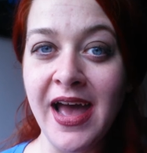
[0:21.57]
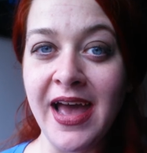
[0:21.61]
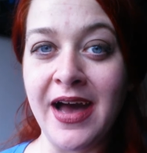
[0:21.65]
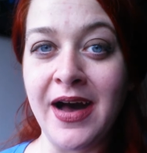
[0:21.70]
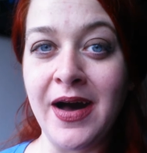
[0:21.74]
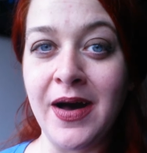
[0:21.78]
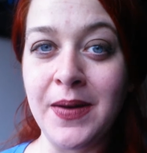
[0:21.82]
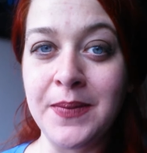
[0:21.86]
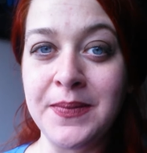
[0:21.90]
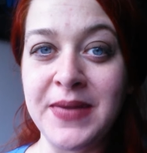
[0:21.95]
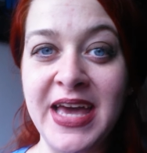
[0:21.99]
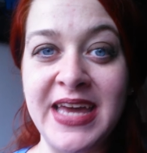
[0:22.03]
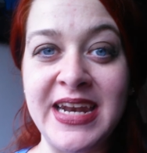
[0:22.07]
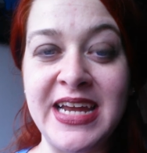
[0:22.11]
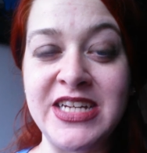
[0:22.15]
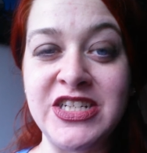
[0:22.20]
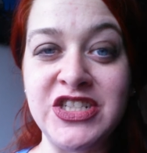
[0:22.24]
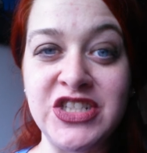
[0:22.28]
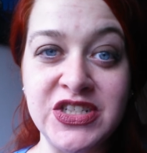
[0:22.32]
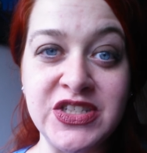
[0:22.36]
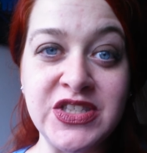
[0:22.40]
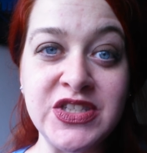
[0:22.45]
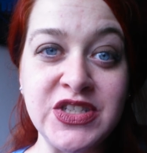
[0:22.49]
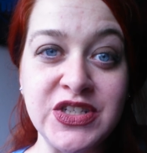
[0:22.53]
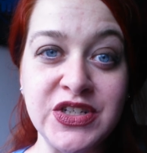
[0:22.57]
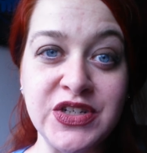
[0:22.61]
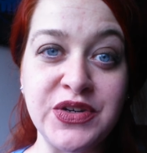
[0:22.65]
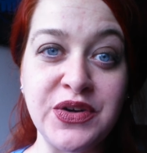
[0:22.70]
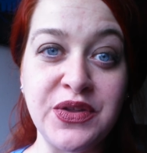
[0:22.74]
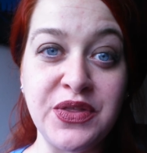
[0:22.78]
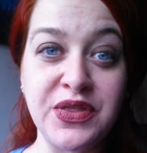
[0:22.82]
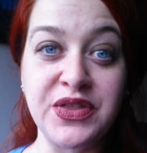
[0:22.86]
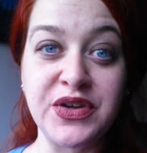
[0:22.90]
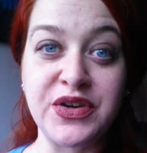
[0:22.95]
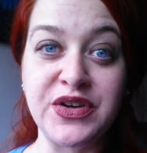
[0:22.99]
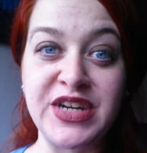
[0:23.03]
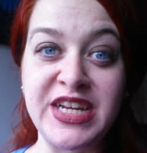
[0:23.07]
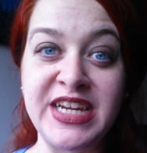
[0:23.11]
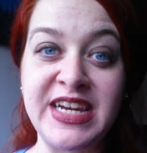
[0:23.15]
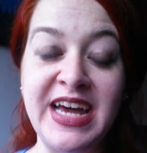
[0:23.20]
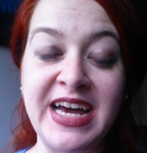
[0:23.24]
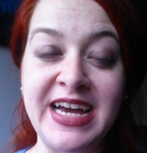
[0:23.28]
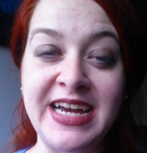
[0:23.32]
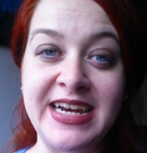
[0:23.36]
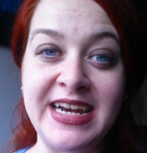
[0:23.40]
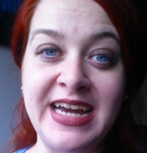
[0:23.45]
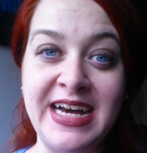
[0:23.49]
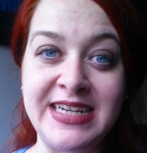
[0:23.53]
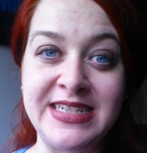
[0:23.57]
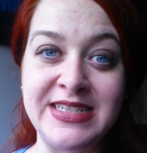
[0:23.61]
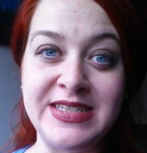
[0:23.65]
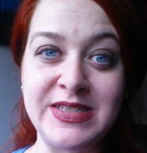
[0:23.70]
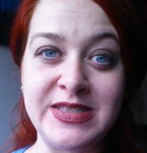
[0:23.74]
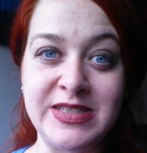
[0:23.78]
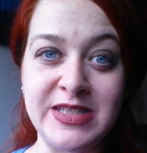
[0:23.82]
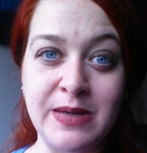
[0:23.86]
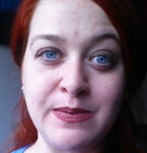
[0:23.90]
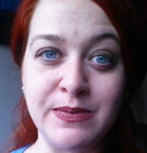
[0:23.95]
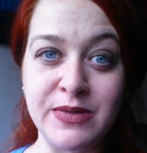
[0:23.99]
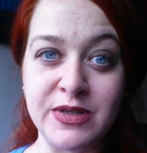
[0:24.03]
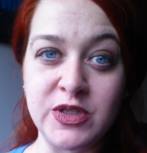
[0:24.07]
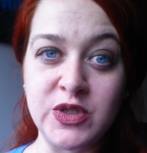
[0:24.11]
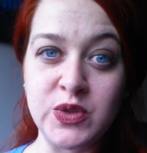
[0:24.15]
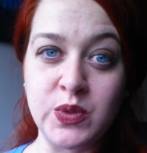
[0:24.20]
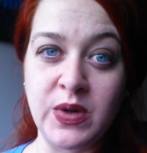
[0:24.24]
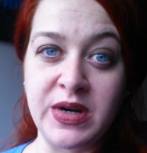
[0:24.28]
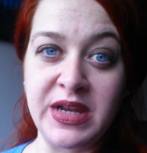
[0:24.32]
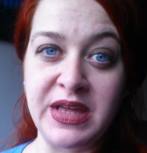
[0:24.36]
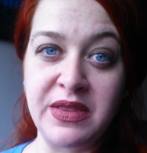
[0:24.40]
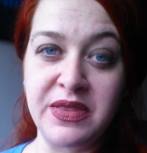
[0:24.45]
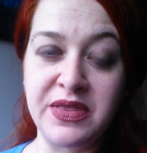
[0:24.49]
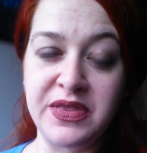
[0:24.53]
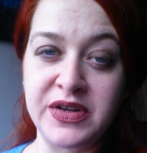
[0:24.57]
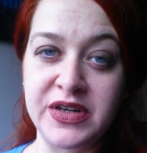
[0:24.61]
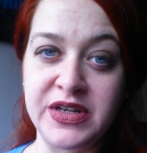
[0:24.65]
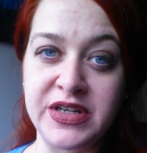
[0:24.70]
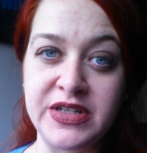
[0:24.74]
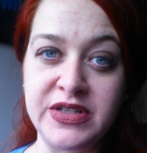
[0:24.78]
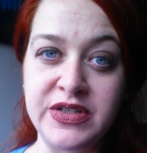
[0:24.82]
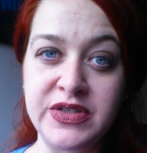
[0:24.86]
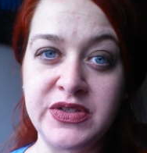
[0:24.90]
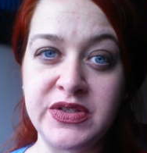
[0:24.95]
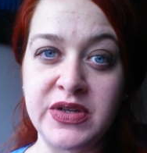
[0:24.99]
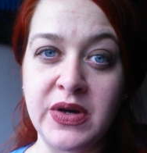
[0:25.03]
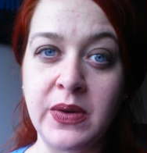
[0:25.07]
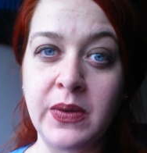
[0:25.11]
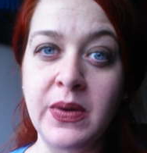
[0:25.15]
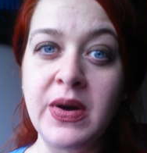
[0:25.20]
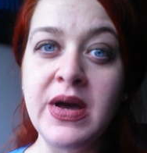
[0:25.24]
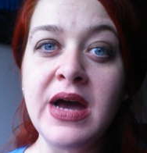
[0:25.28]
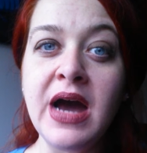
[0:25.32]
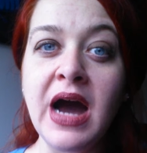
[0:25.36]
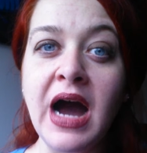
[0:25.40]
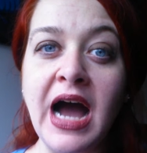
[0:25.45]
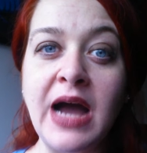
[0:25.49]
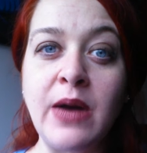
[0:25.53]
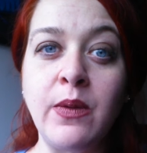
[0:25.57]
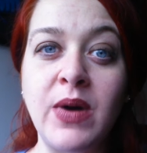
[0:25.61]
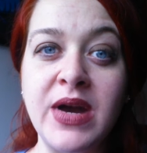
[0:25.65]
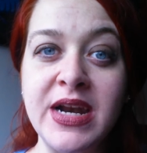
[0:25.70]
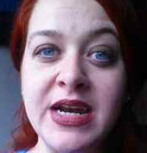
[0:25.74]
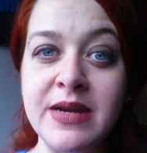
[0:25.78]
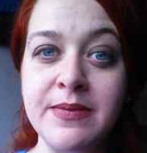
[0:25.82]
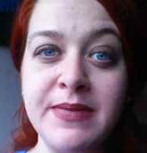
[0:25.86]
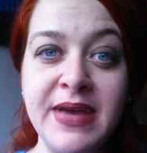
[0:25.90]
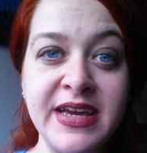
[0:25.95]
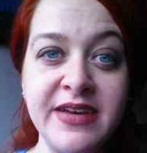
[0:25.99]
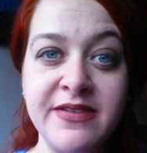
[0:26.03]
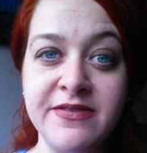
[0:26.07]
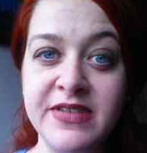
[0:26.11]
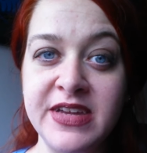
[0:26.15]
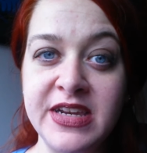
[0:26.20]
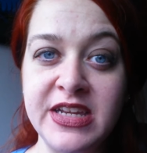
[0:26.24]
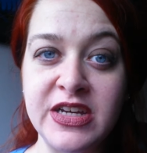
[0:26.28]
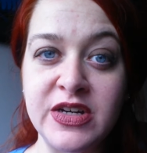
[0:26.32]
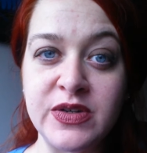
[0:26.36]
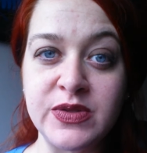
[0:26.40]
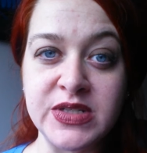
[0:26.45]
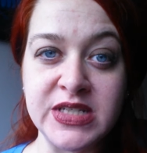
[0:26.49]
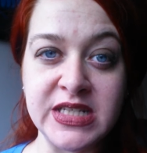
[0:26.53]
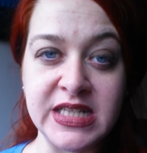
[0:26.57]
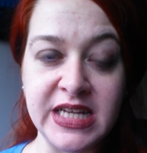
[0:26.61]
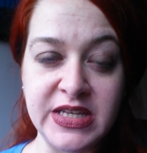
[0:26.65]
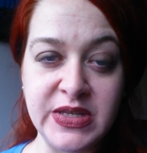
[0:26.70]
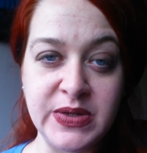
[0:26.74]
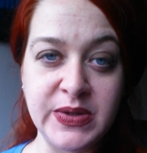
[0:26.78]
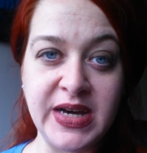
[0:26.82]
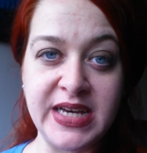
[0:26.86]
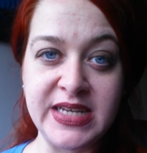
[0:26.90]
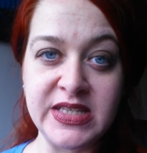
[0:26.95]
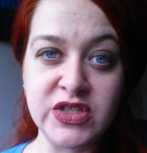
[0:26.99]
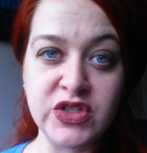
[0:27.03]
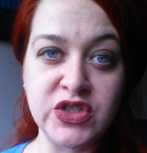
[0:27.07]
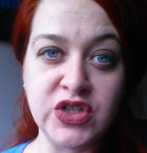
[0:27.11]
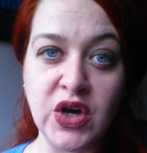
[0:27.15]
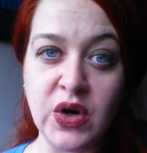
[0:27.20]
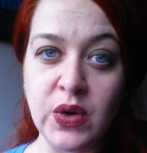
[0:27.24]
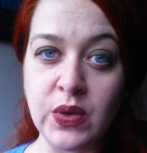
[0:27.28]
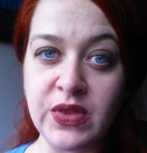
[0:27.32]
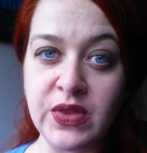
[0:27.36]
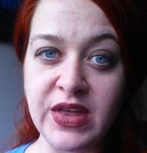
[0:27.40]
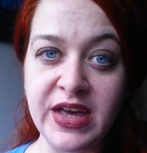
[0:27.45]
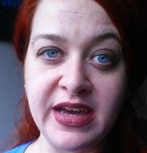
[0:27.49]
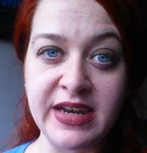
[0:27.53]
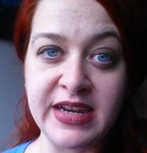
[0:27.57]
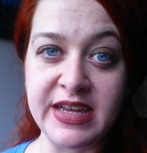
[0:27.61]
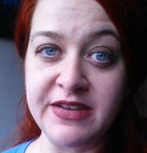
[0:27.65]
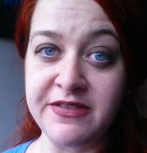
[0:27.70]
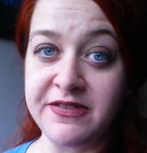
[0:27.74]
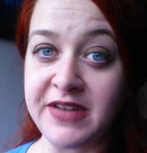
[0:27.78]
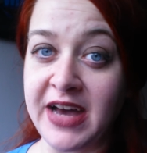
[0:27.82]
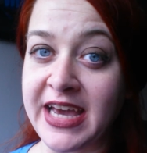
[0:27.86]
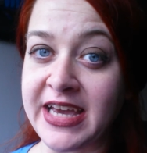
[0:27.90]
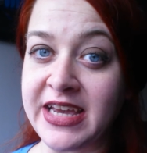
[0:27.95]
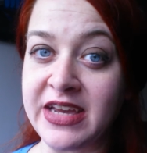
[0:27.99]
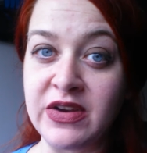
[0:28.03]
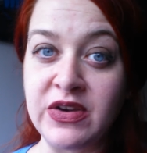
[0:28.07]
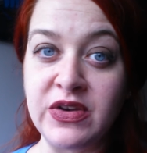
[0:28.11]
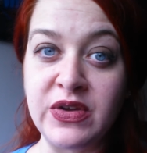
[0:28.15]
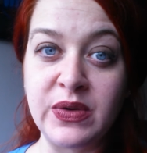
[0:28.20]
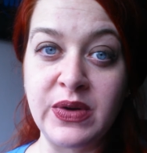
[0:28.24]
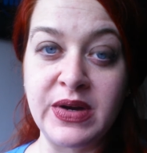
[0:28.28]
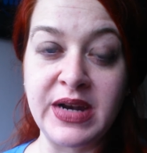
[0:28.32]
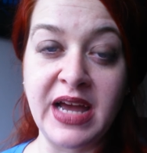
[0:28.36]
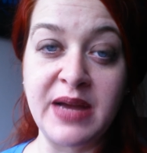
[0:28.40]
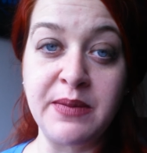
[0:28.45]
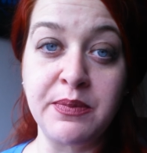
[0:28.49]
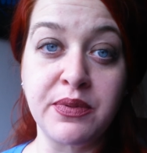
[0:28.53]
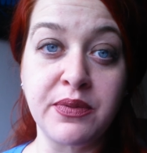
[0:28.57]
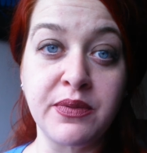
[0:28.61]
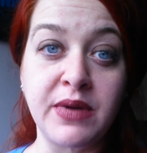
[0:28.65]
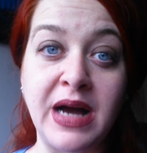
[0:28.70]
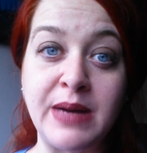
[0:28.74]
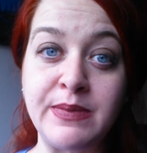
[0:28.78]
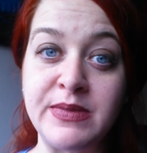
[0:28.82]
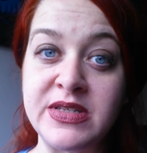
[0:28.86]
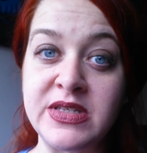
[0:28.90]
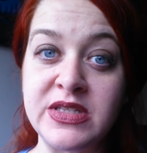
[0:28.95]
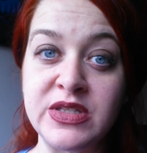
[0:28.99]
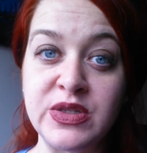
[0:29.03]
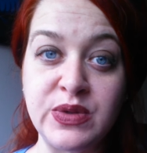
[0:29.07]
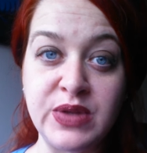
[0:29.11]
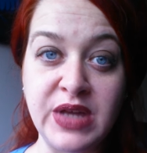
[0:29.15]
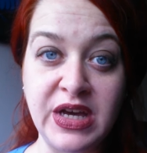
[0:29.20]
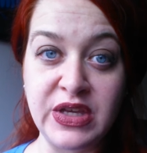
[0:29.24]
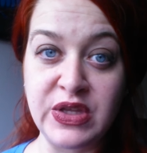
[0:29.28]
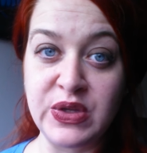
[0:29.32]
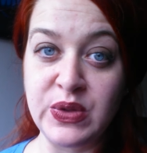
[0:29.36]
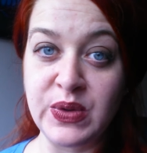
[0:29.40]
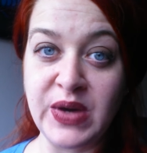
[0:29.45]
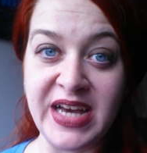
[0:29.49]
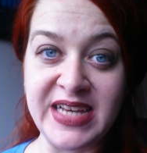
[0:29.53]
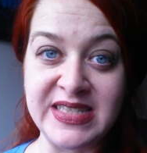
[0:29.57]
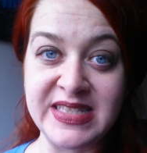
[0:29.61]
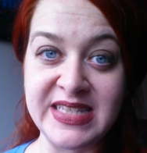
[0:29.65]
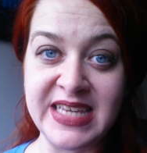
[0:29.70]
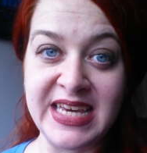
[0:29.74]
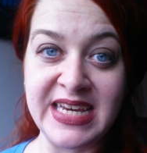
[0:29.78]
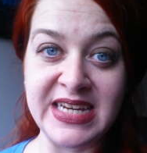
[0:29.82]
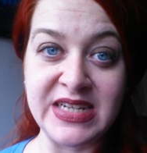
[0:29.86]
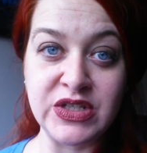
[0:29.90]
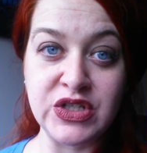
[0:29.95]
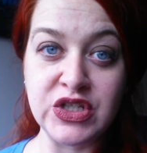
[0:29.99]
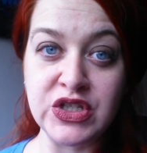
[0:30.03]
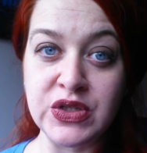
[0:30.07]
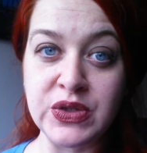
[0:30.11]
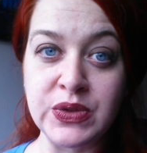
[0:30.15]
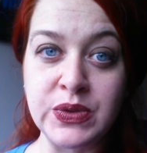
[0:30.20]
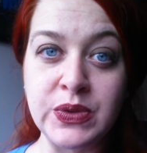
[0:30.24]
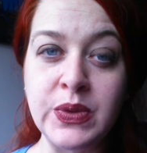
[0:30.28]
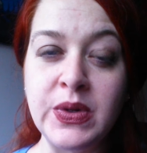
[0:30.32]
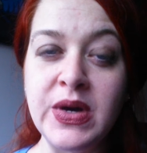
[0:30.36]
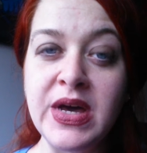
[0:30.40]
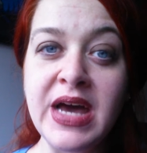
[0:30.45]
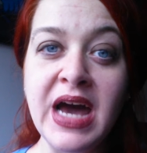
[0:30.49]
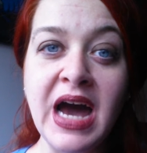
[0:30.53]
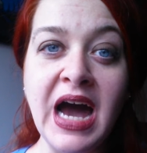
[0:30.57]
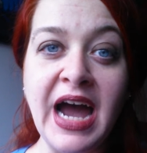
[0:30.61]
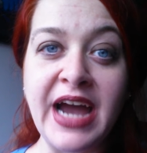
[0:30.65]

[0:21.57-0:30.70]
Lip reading: And I just turned 39 on December 23rd. So I wanted to make a video to let you guys know that if I can do it, I promise you that you guys can too.